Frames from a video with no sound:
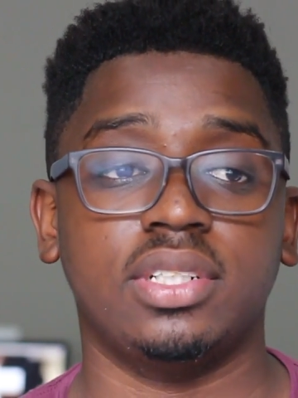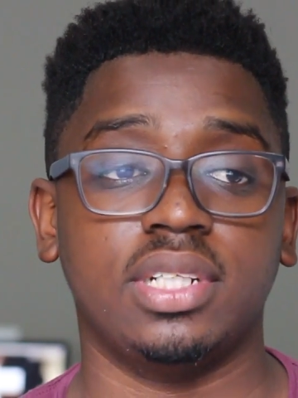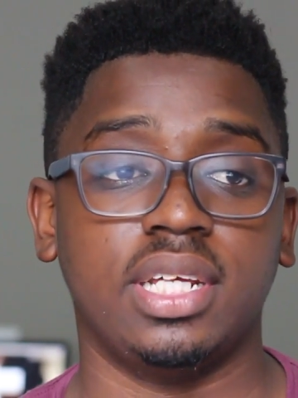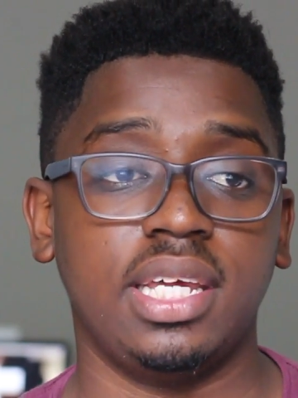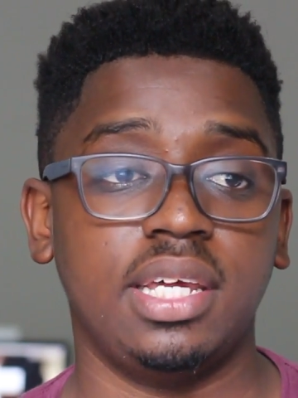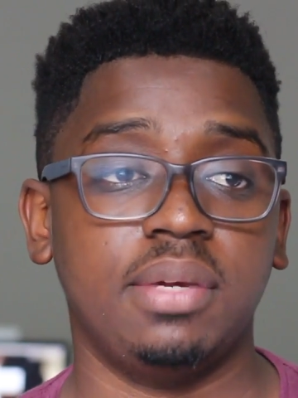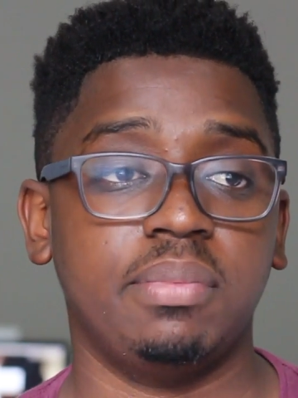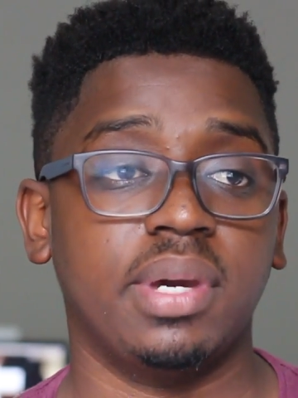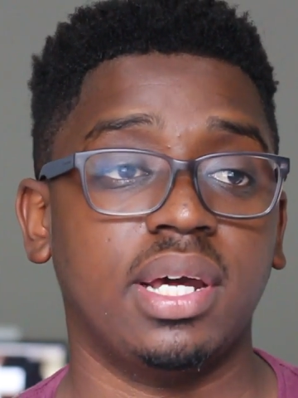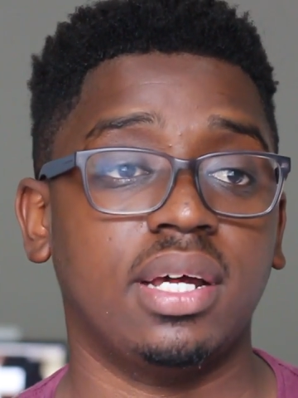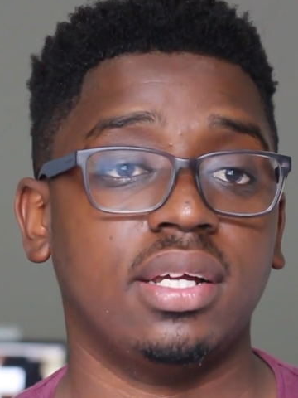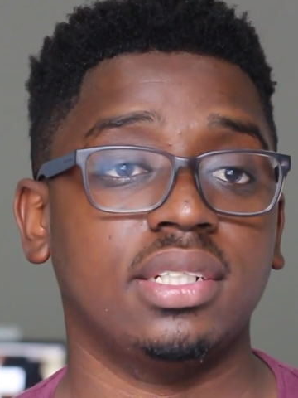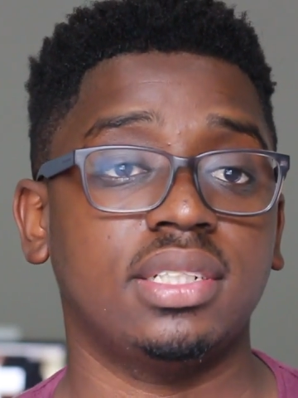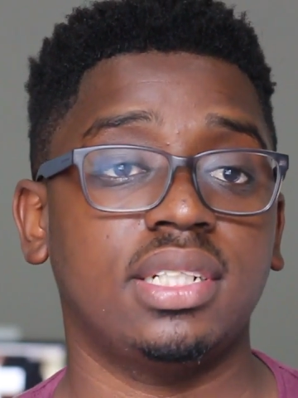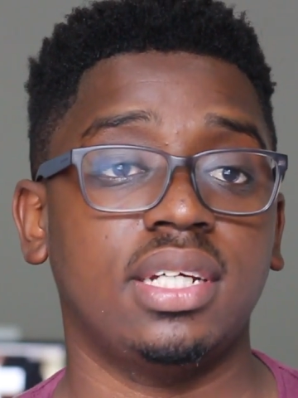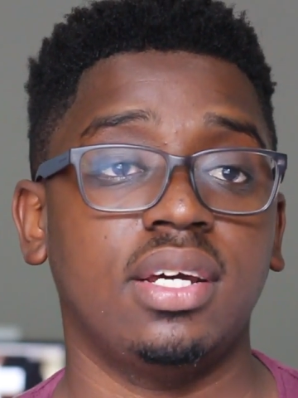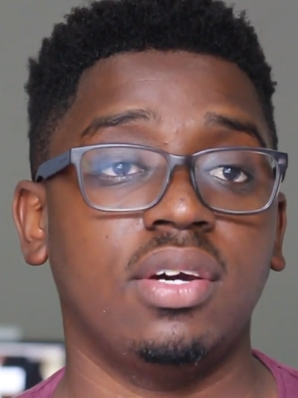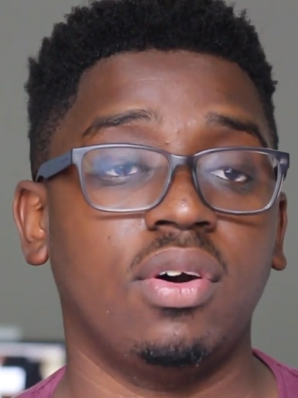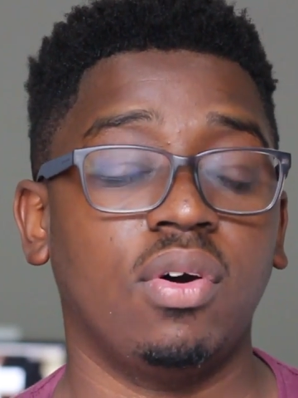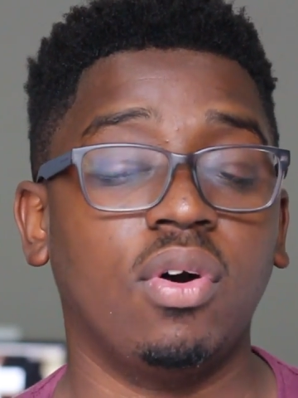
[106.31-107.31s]
to the
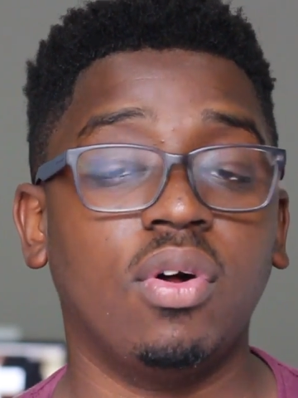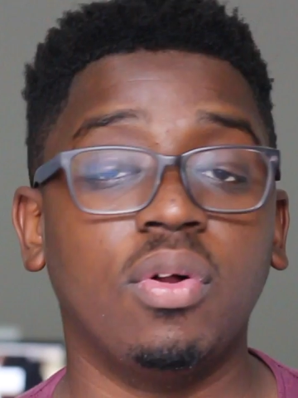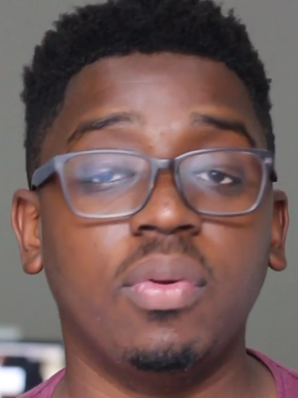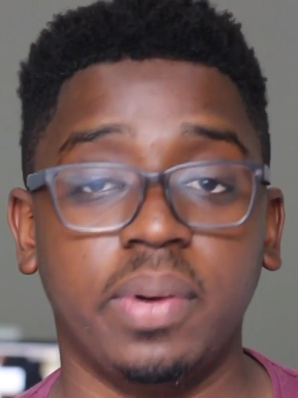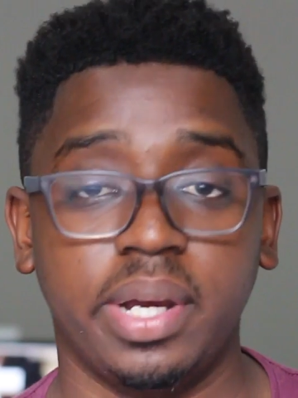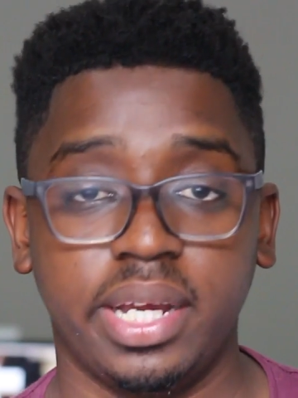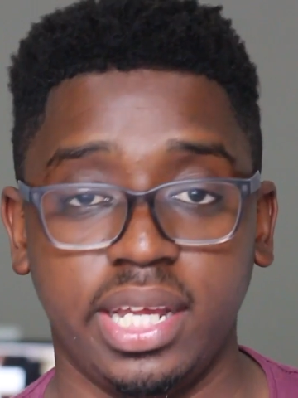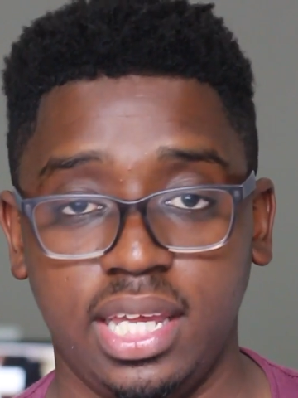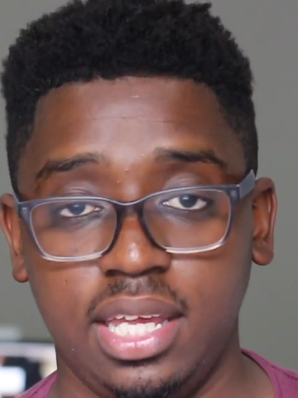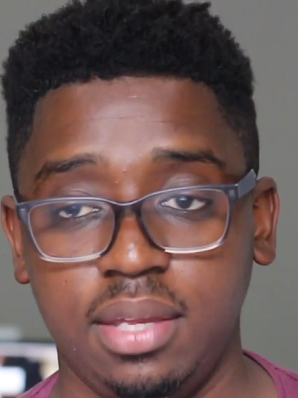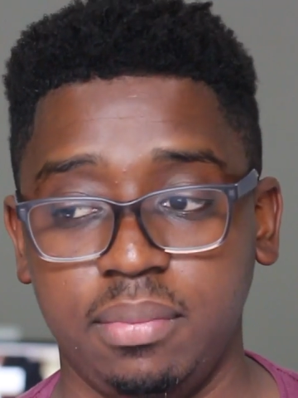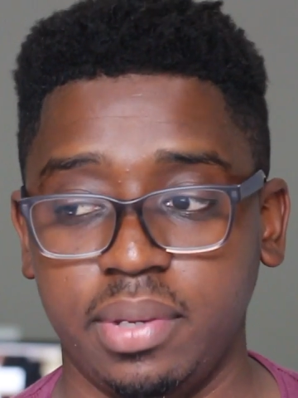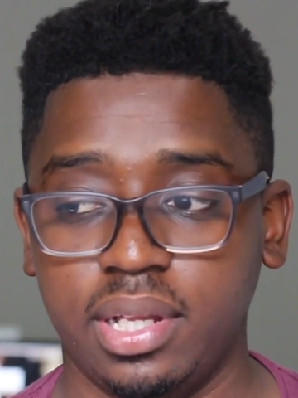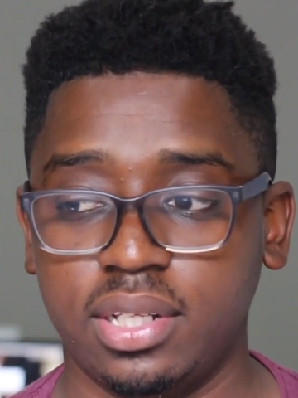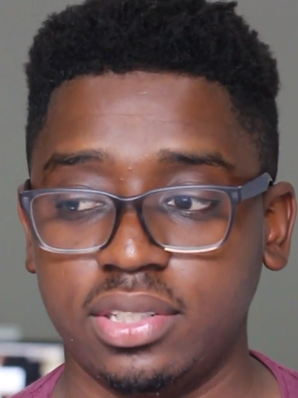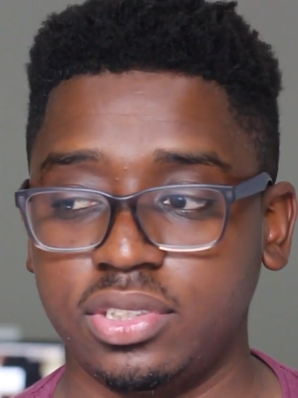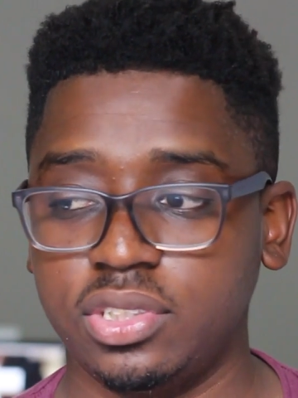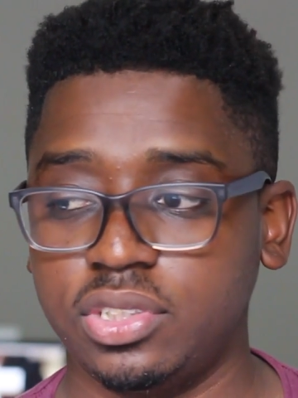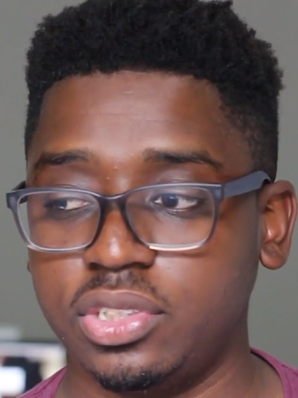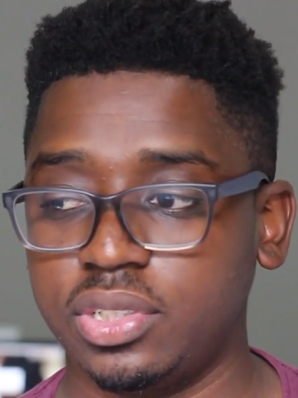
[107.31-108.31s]
emails, all work
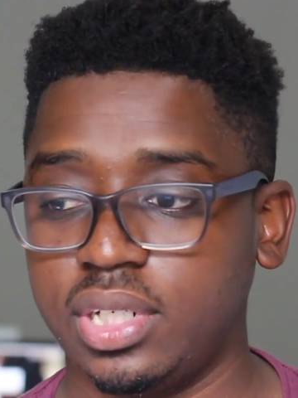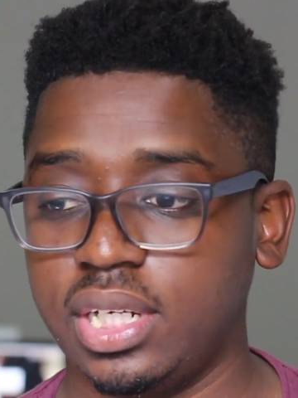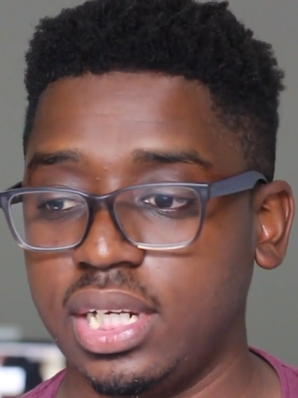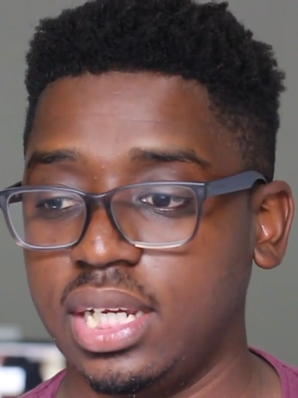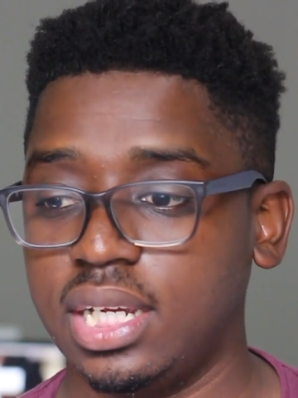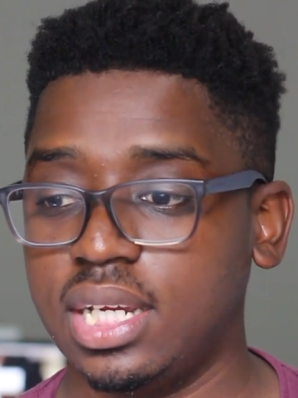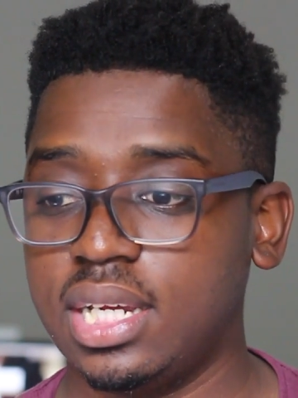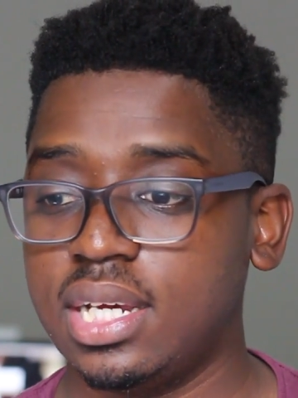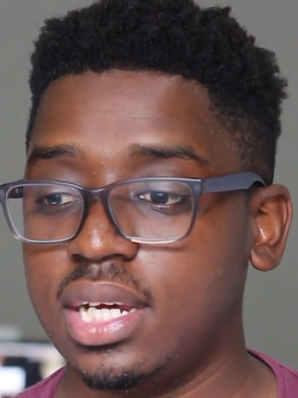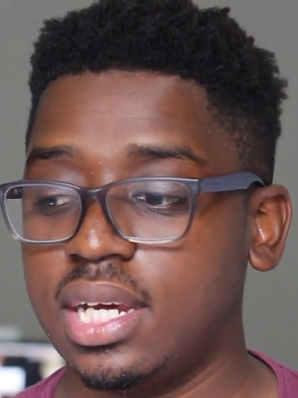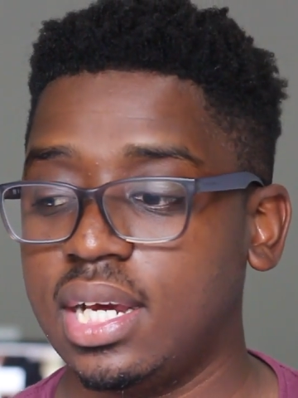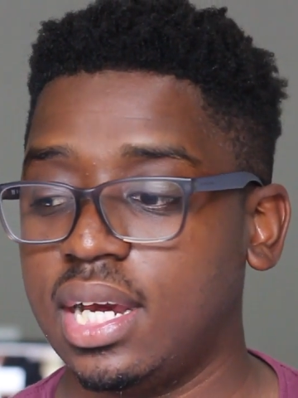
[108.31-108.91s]
emails usually.